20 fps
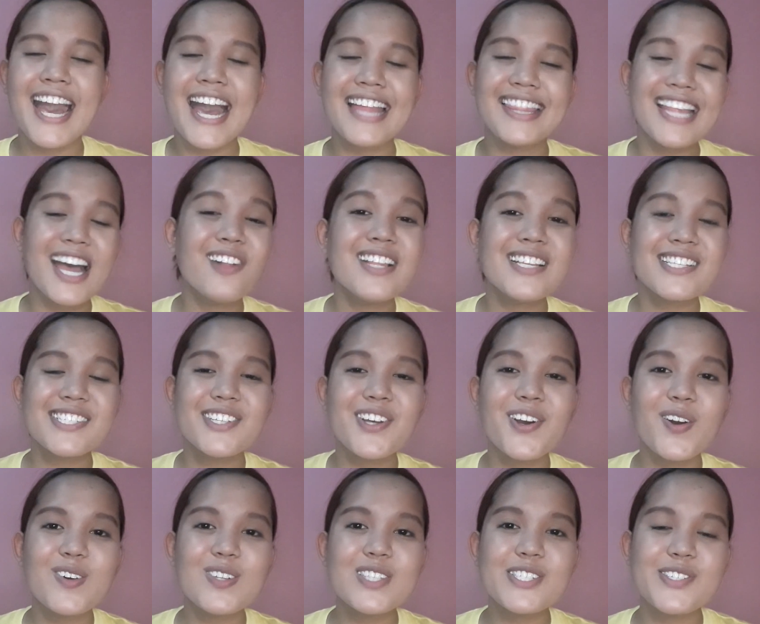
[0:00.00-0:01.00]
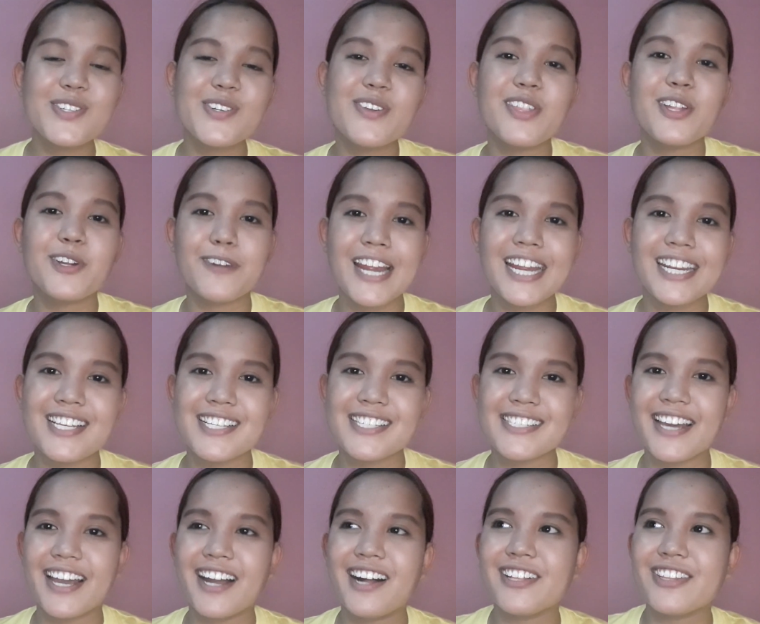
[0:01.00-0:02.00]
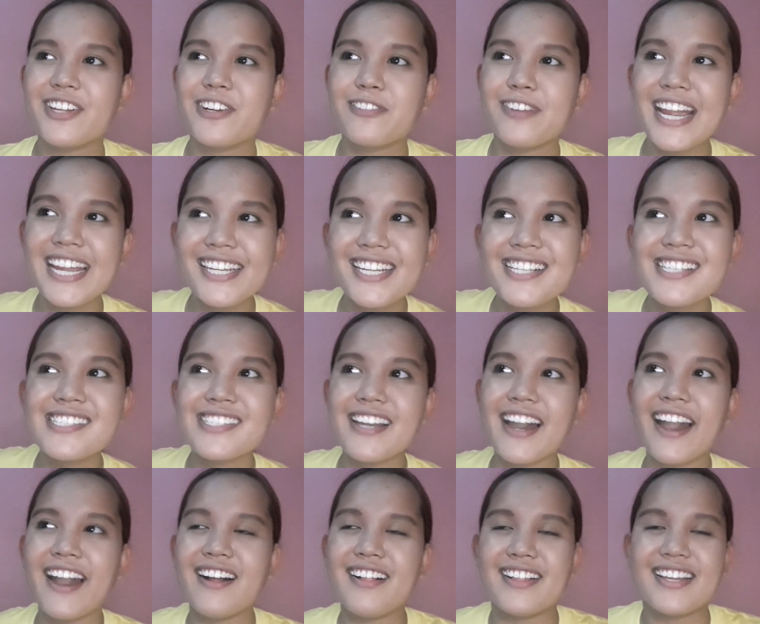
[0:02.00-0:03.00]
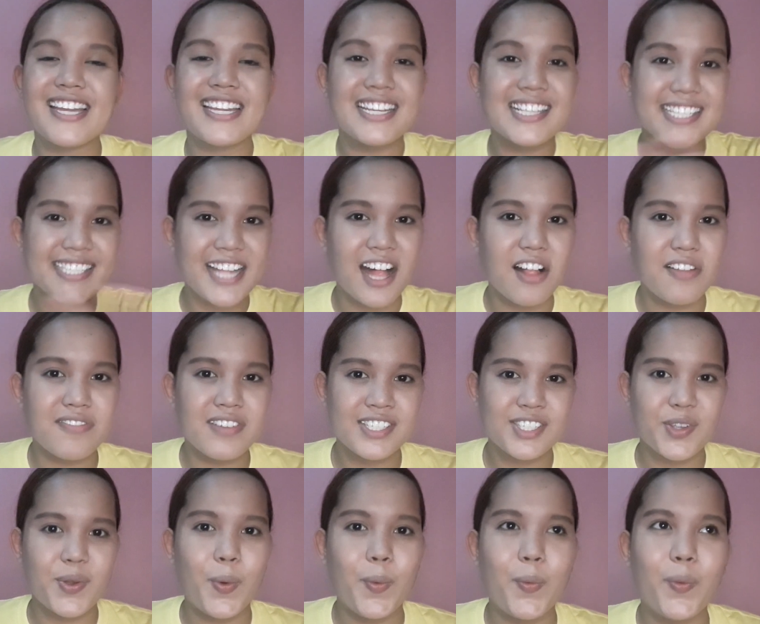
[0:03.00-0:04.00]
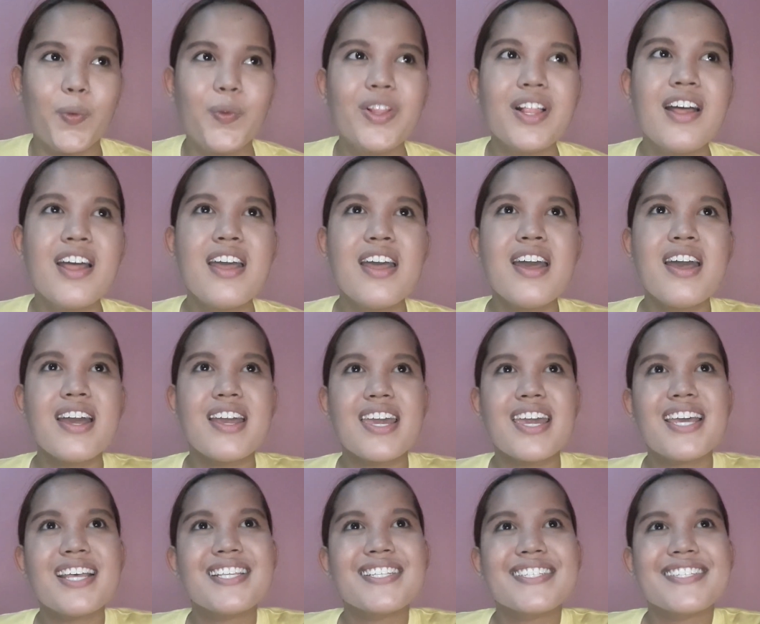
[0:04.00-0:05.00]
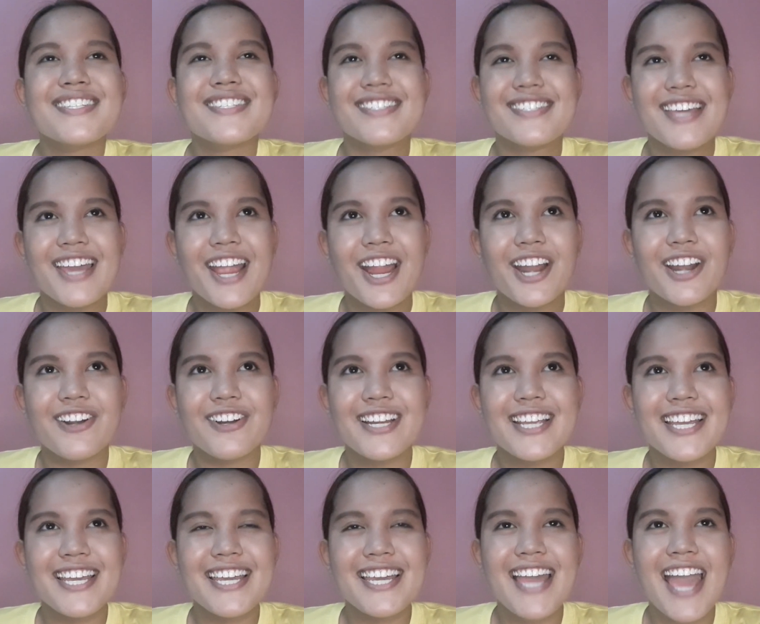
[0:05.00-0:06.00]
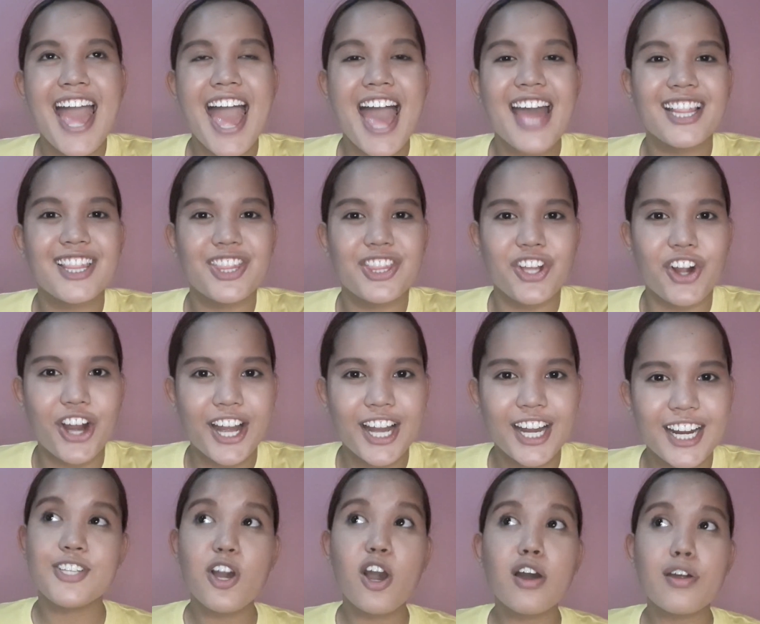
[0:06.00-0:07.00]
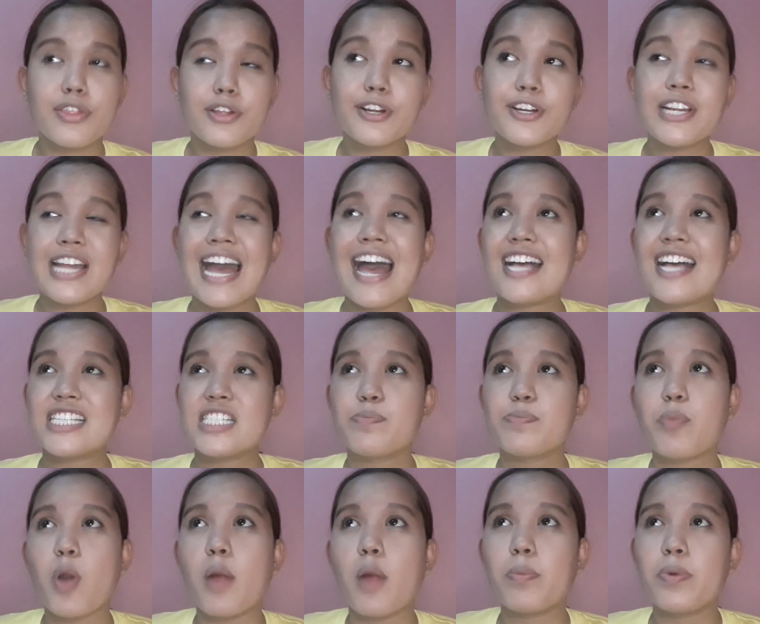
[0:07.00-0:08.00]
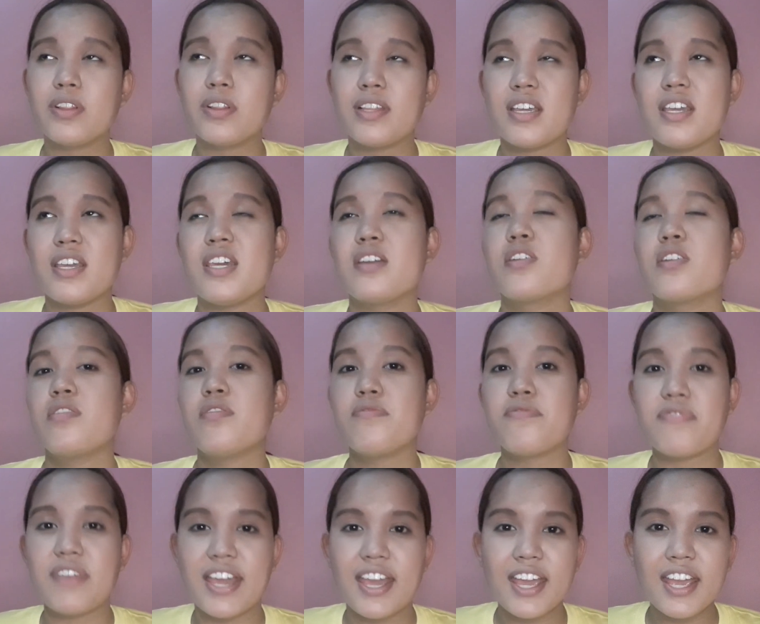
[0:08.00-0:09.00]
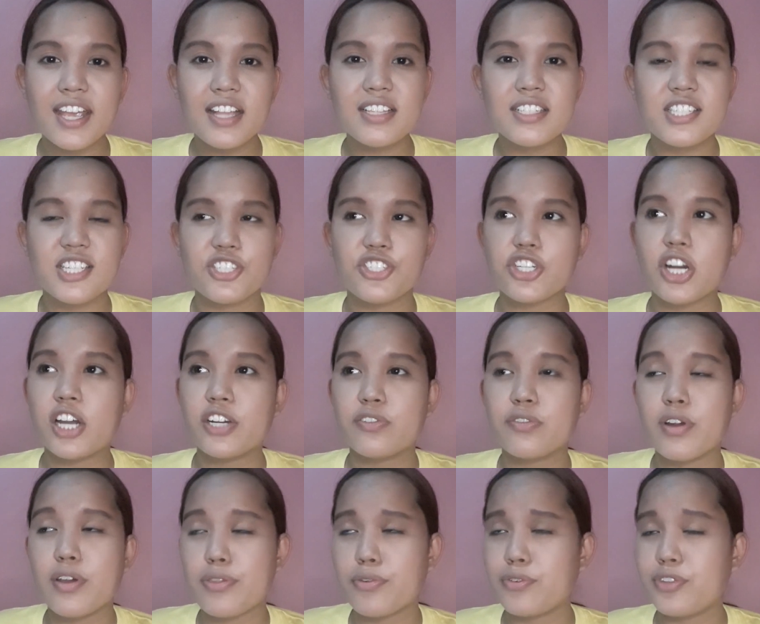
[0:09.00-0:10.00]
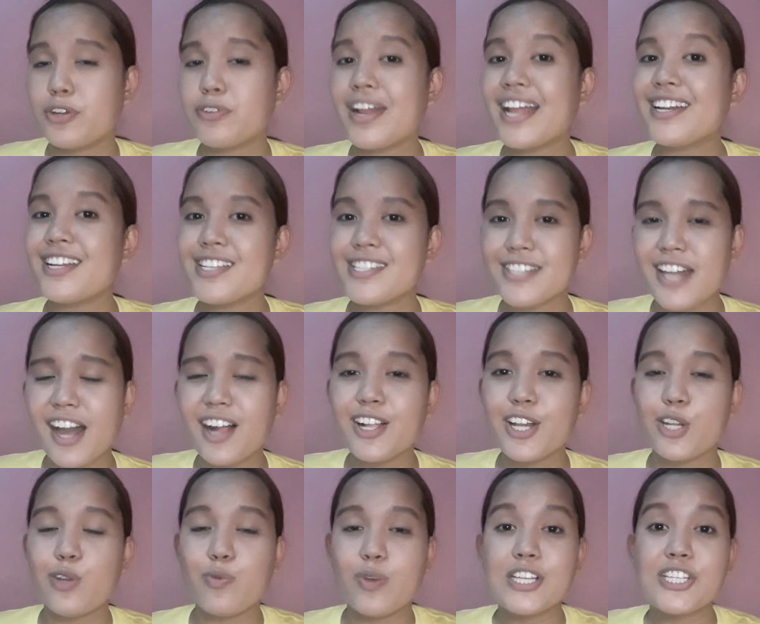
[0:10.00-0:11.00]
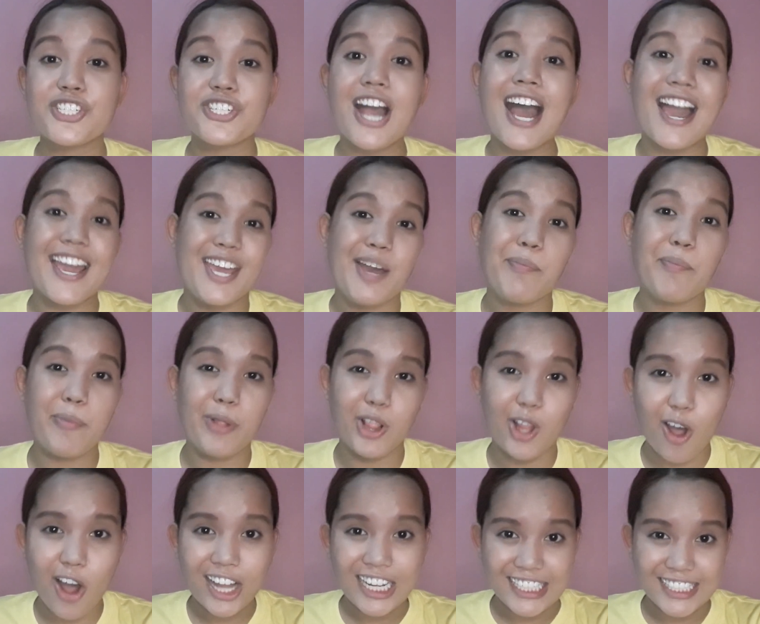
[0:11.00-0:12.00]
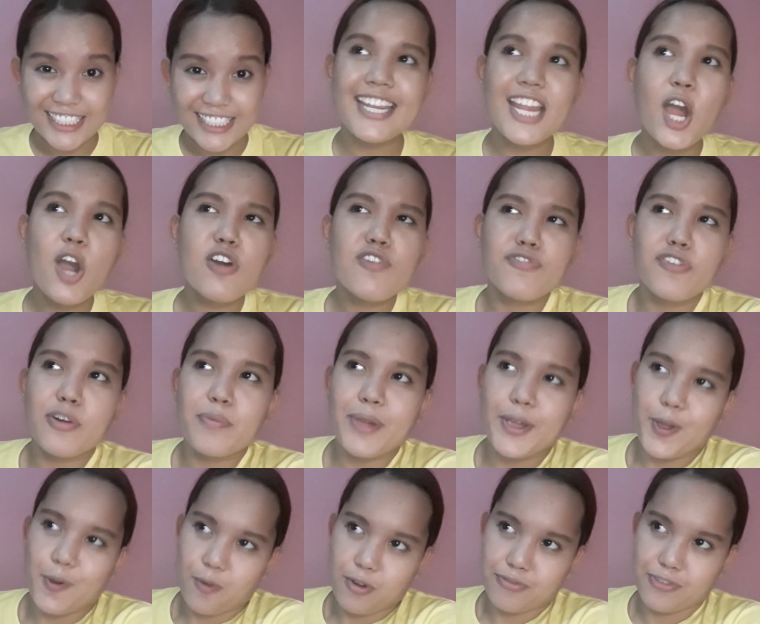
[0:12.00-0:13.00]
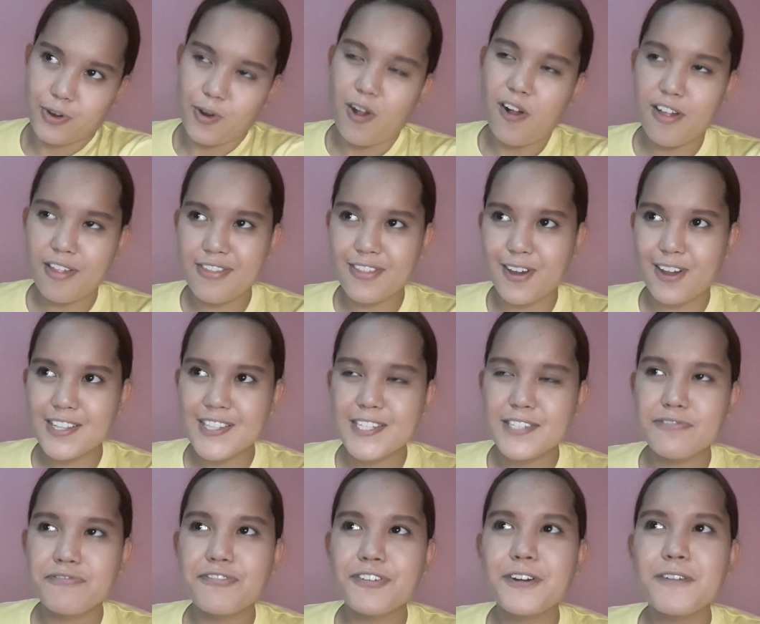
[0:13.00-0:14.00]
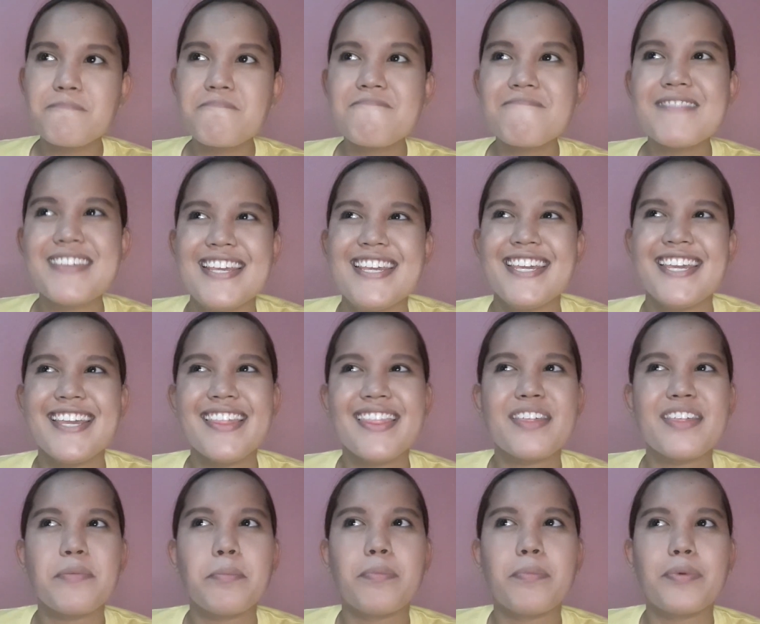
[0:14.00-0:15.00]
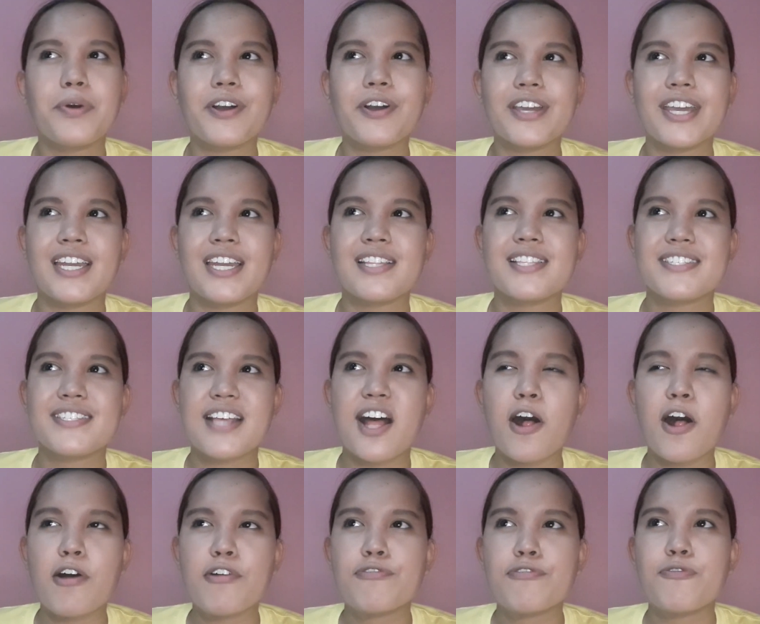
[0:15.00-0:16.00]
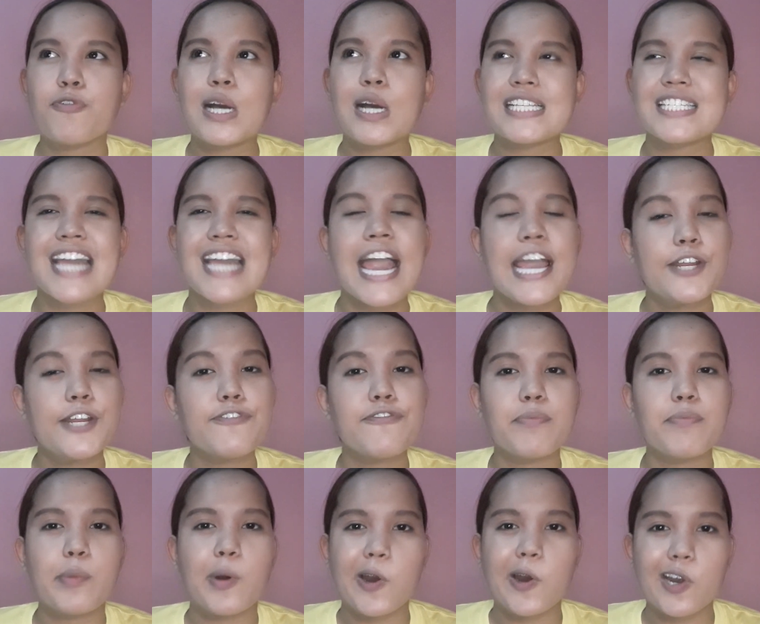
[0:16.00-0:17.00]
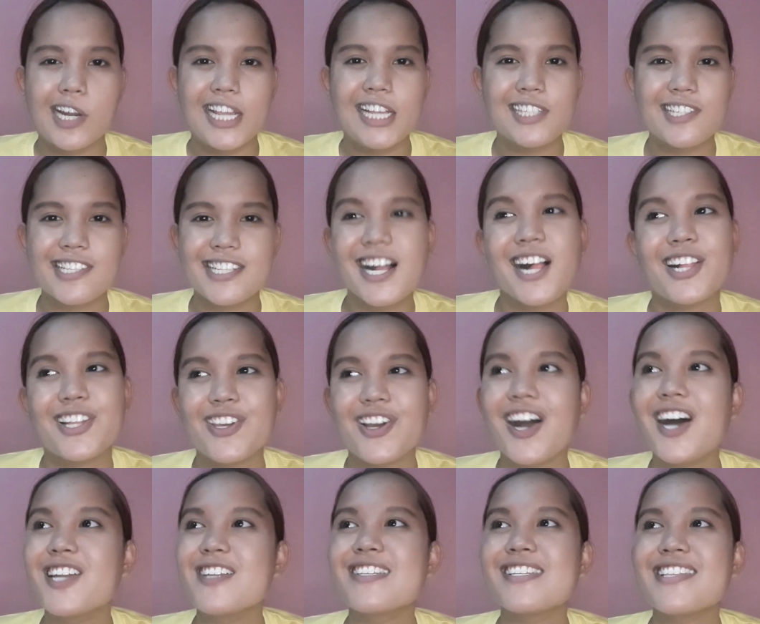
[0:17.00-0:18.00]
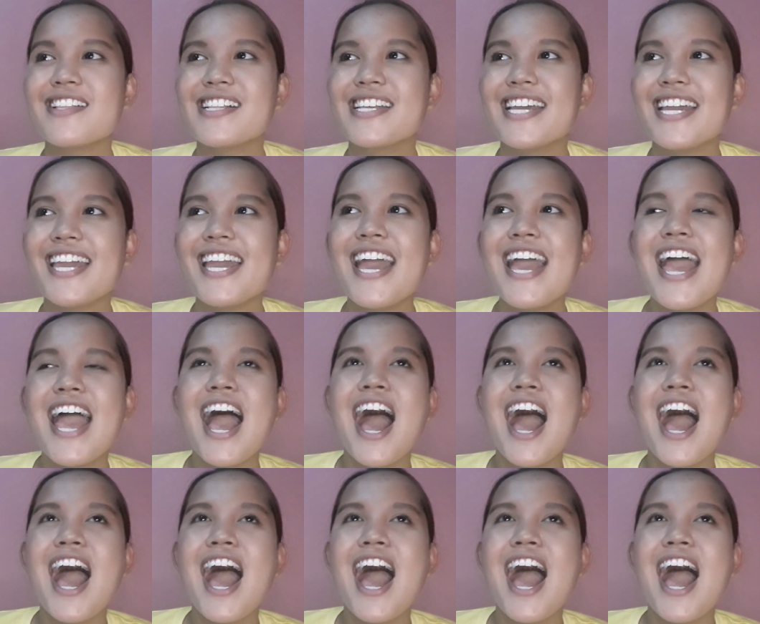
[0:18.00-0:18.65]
And now let's go to the writing style. The writing style in itself as a whole is scary and dark. The author has properly conveyed the genre through the writing style, in which I applaud. And now for my overall thoughts. For me, the book in itself was kind of boring, to tell you honestly.